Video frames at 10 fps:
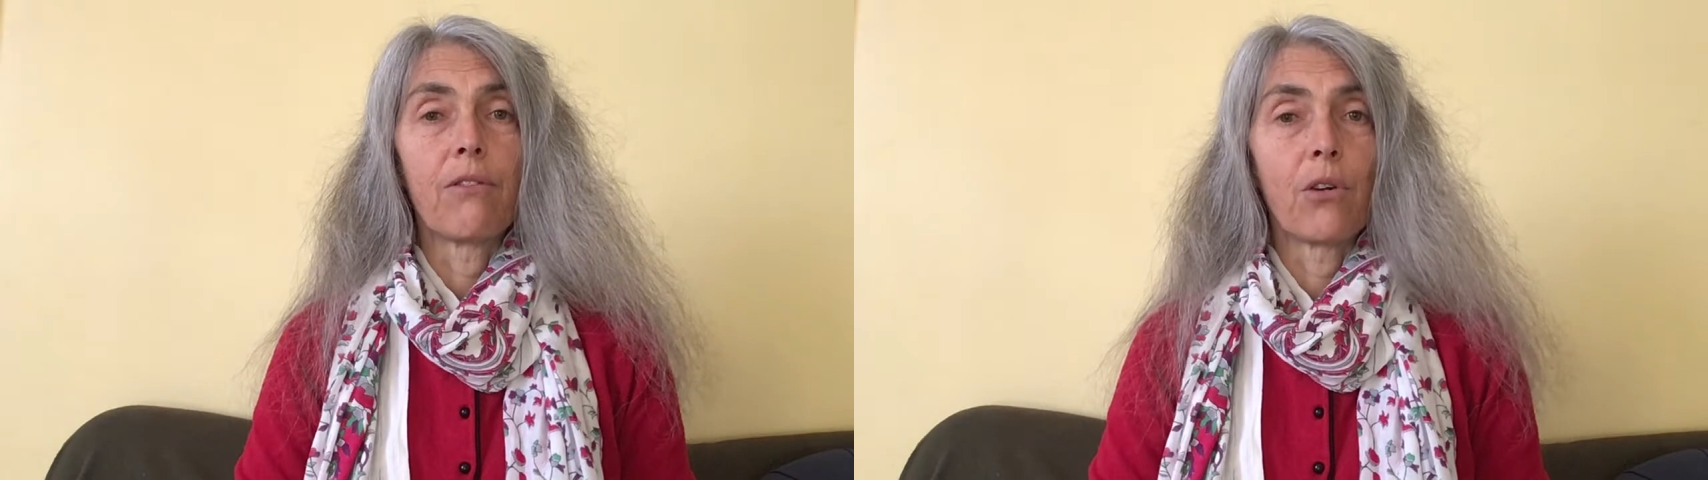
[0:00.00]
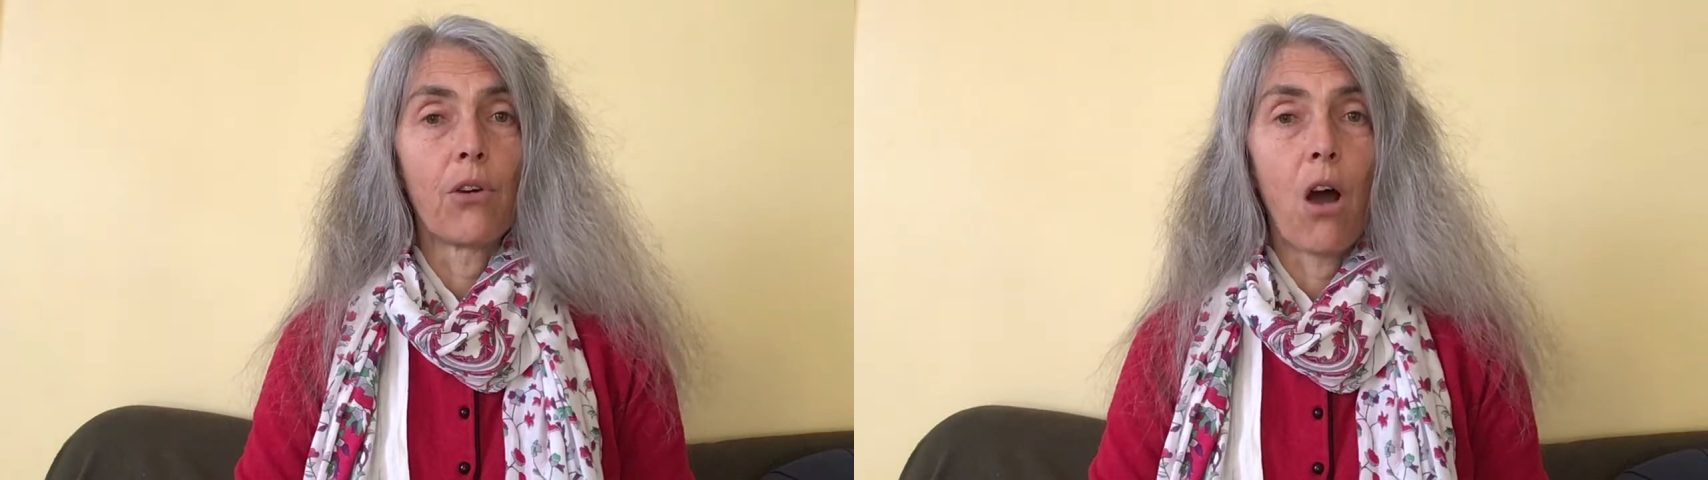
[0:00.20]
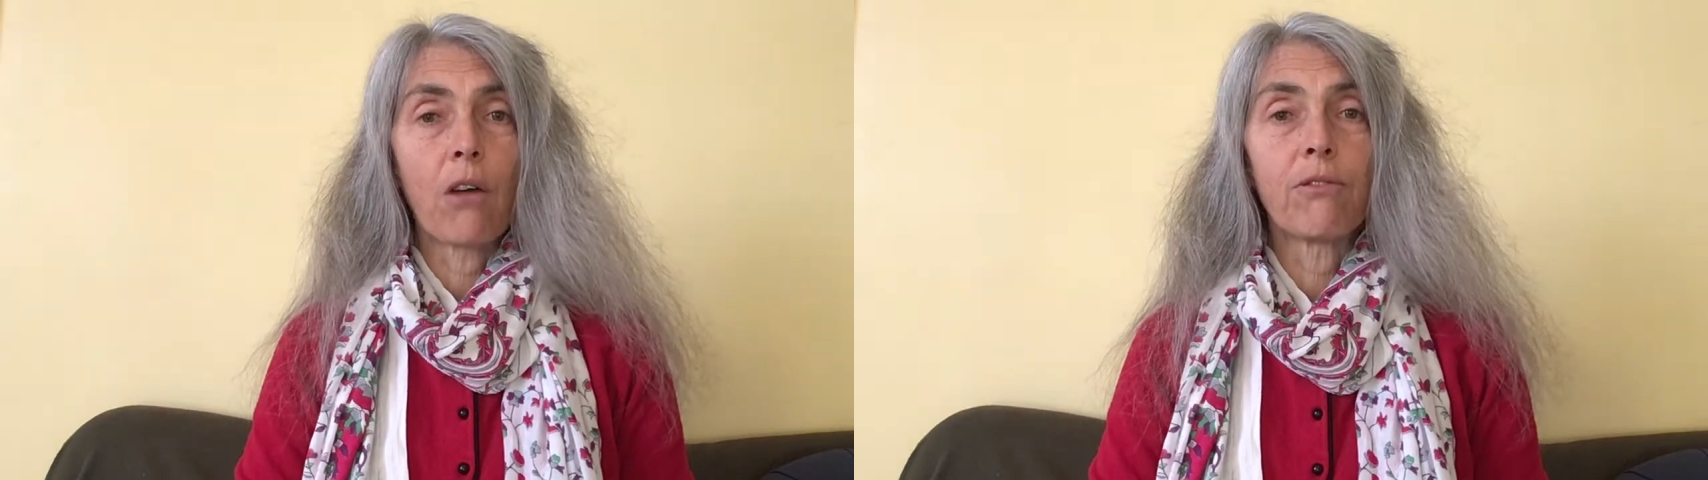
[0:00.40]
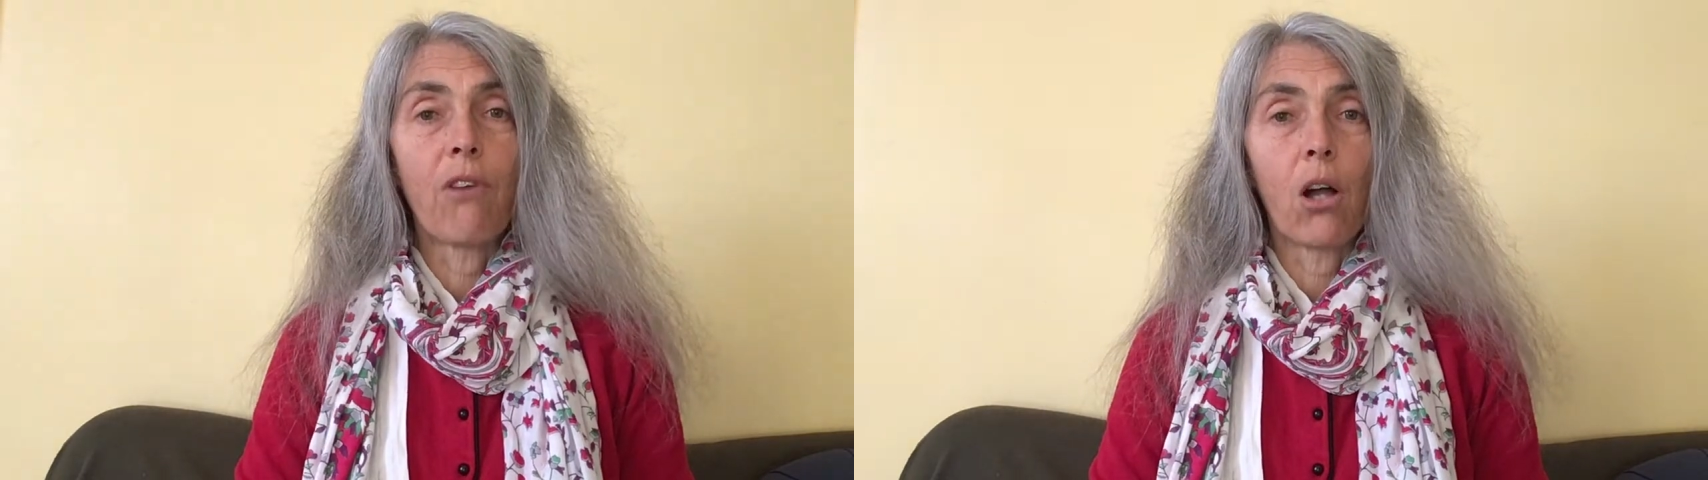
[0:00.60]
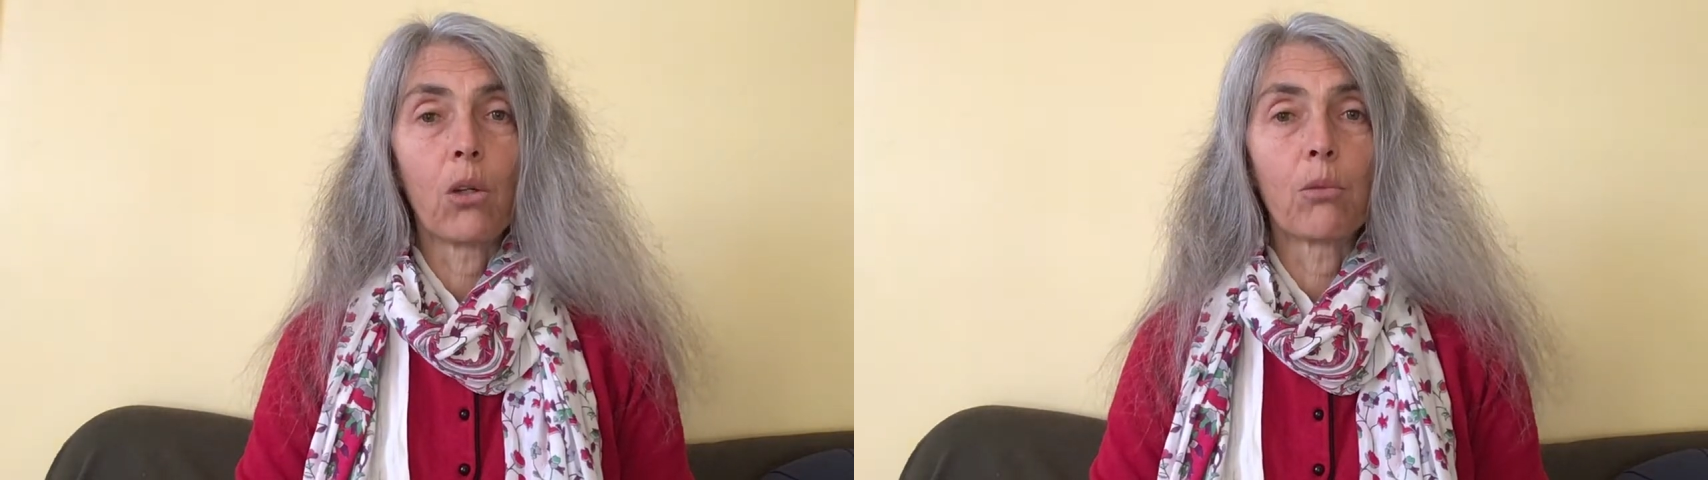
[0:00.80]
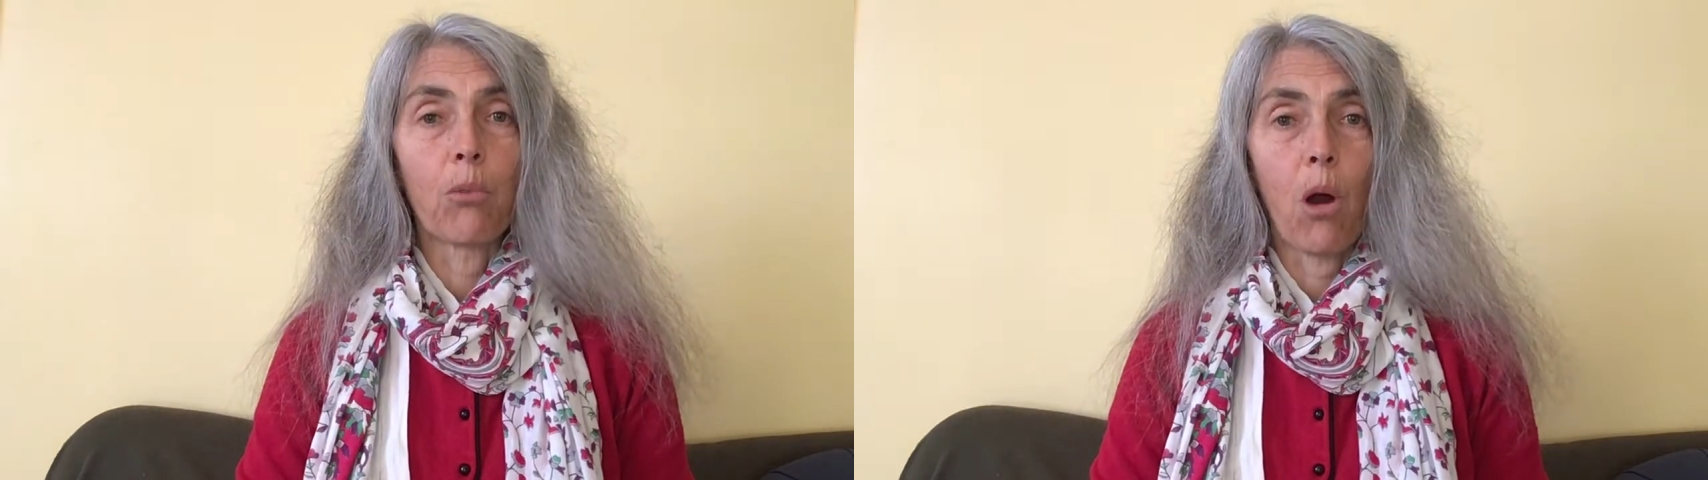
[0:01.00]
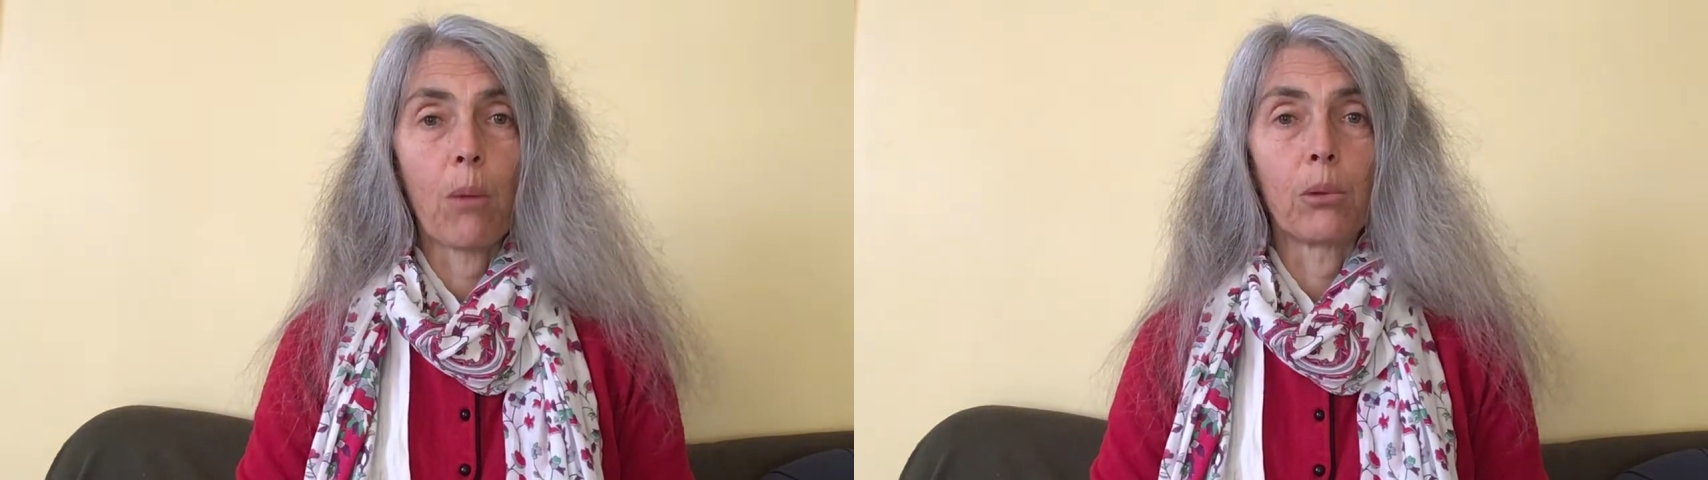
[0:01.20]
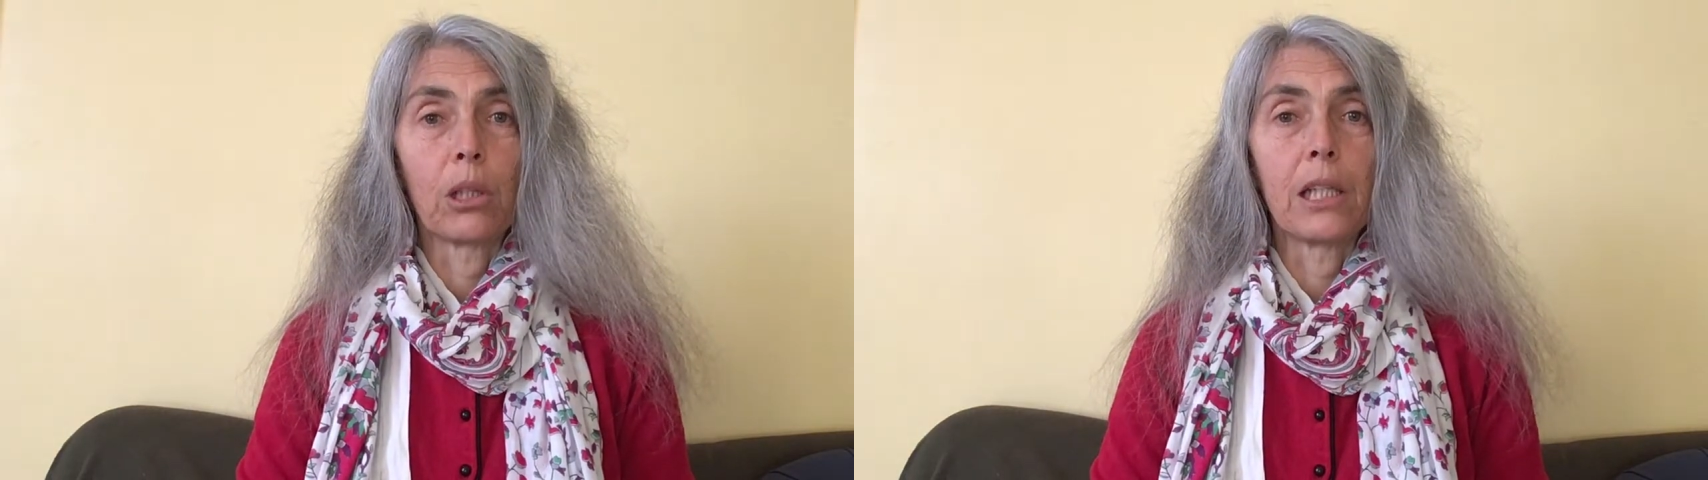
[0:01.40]
they're not followed
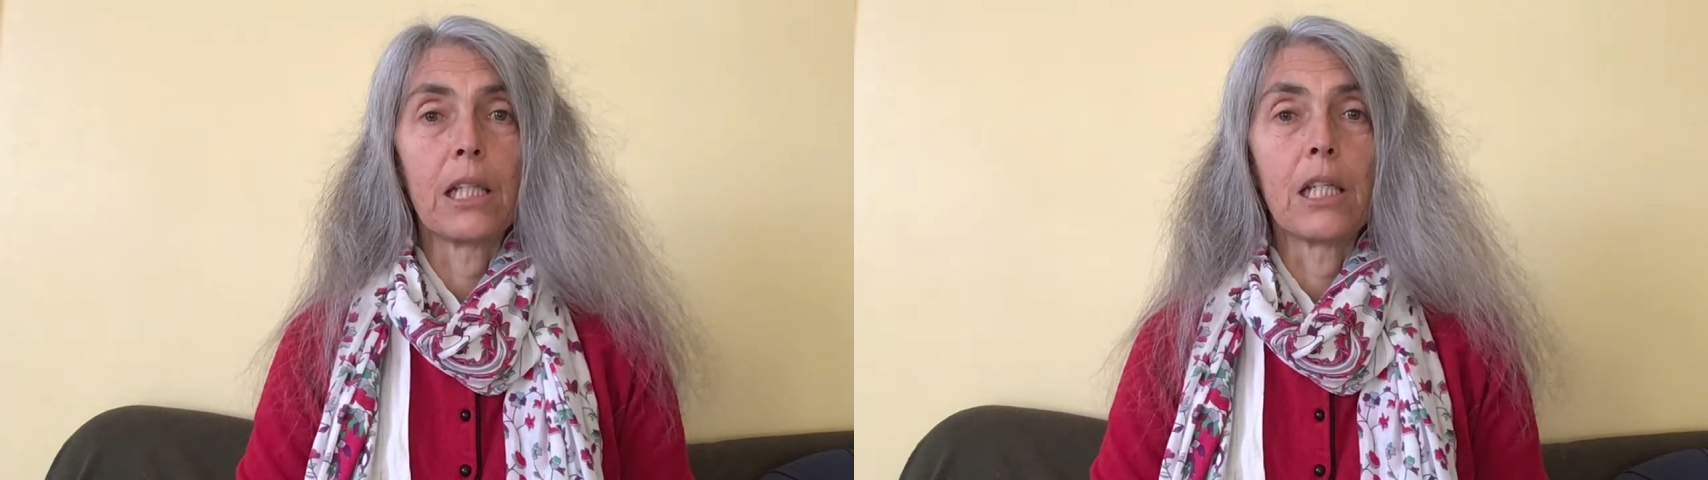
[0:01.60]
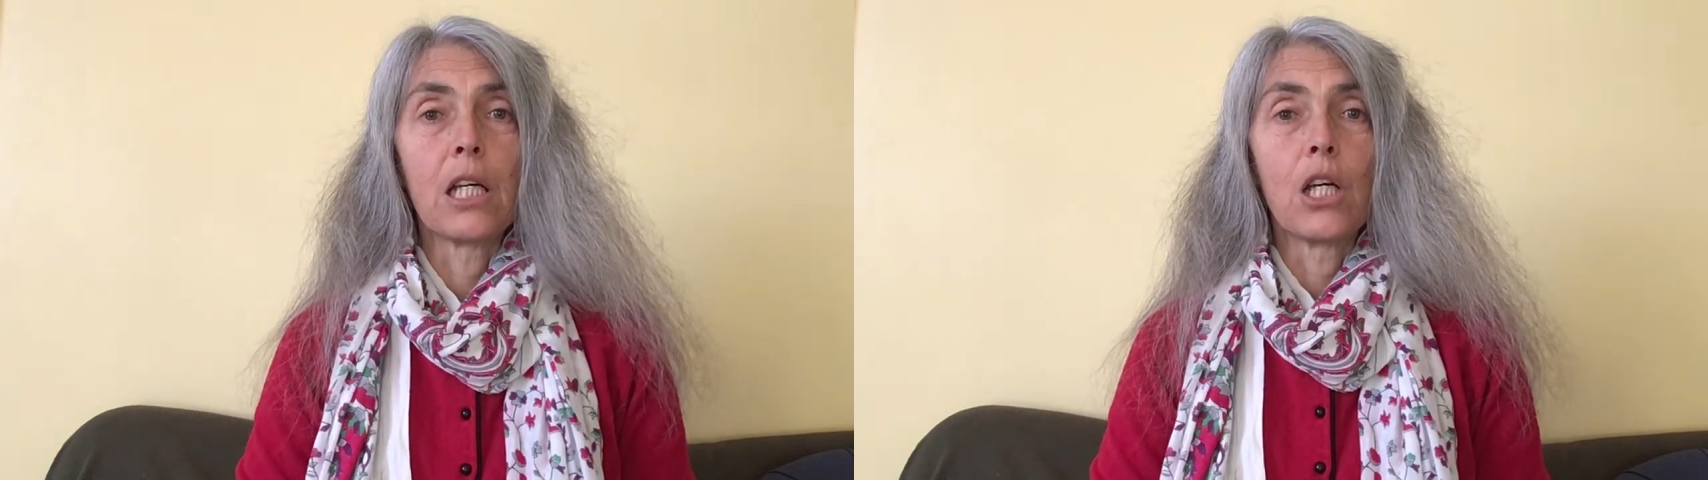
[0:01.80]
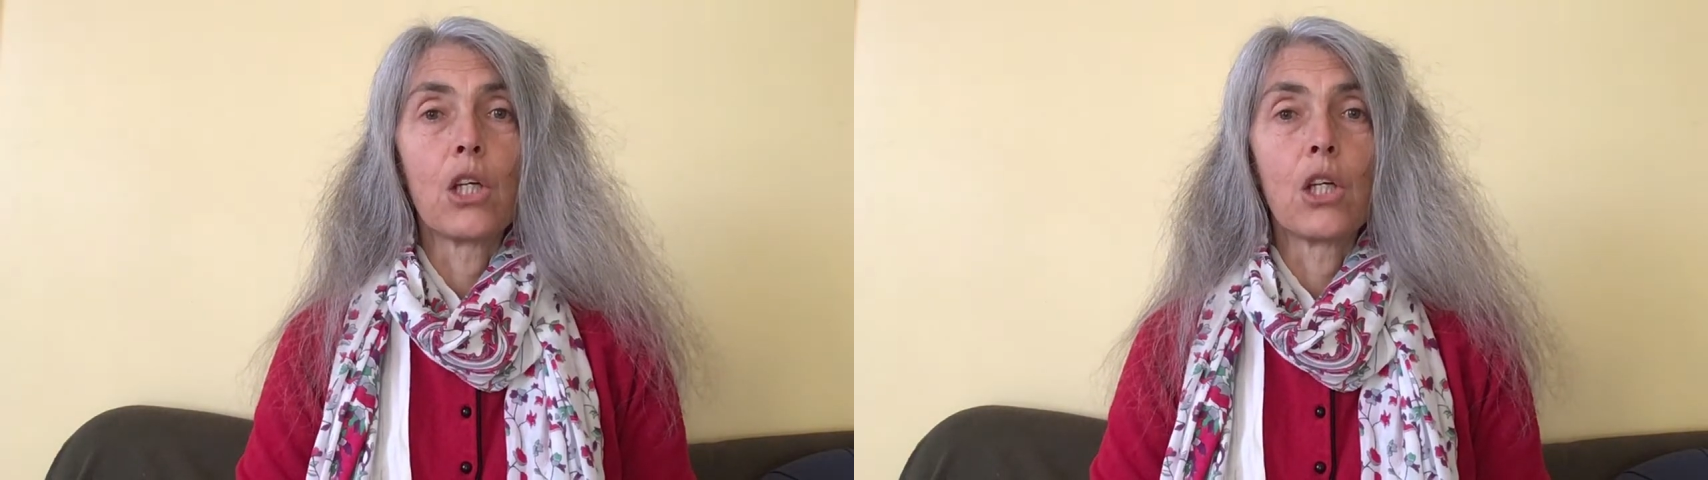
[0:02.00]
properly,